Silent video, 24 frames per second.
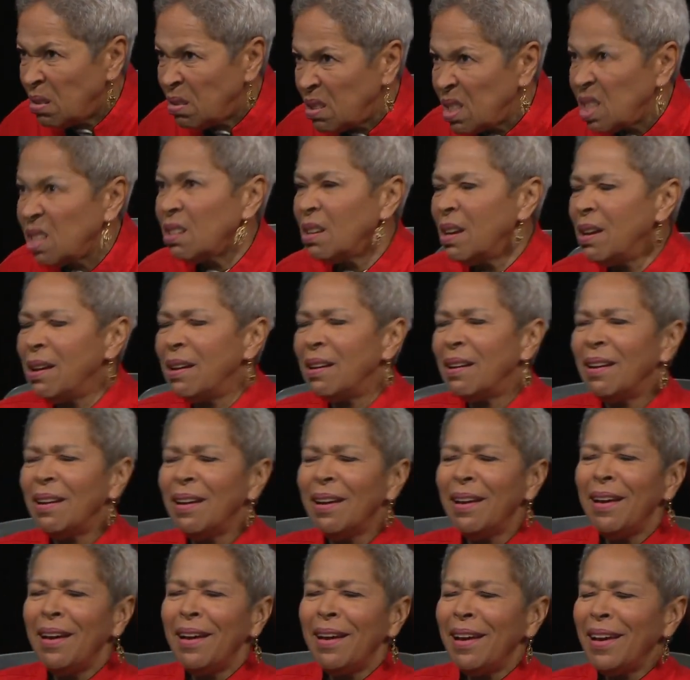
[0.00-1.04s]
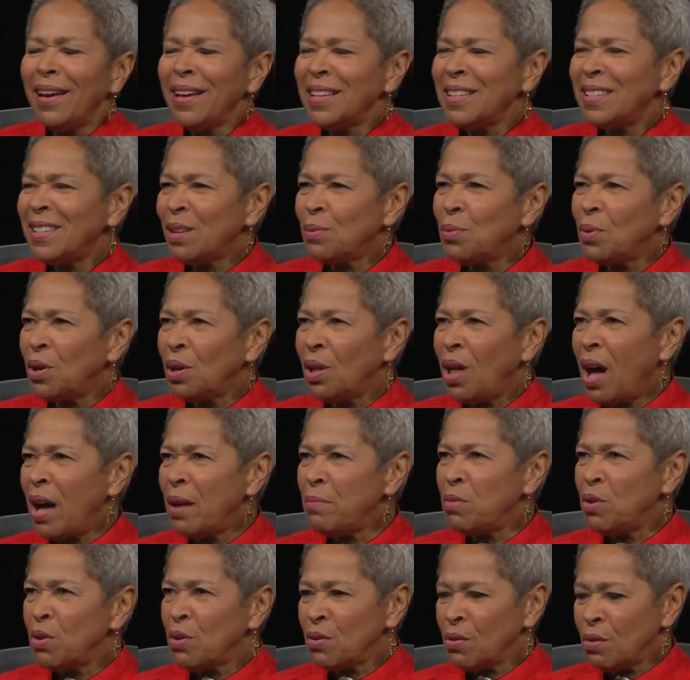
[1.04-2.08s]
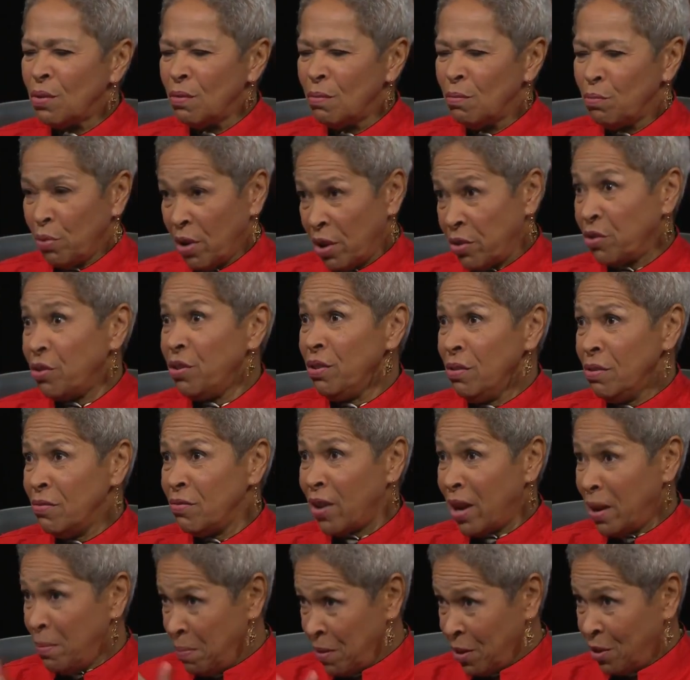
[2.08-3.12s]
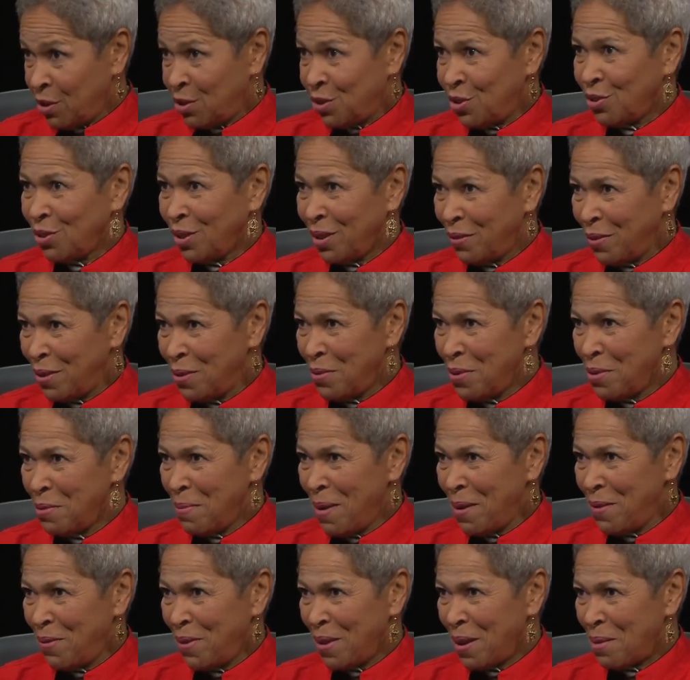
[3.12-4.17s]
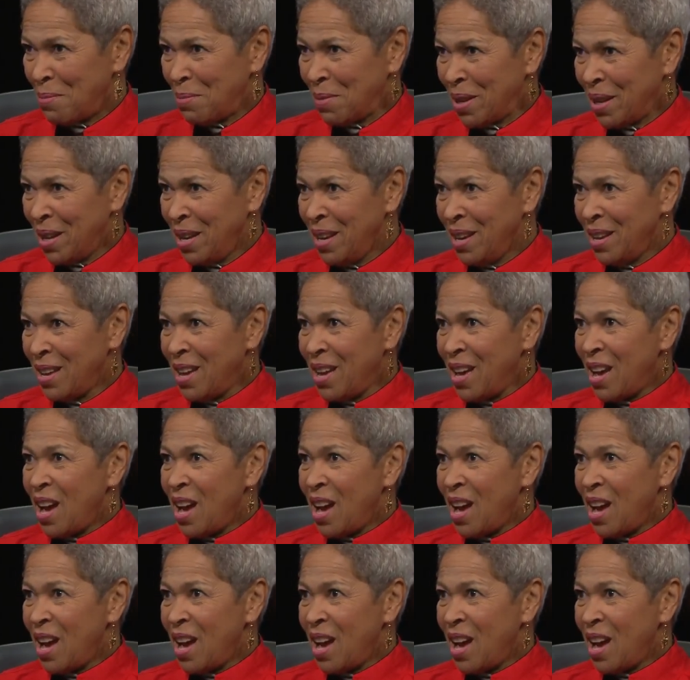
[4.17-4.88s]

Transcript: Mm. So he said, well, I'm your brother, right, yeah. because you're living with my family. Yeah.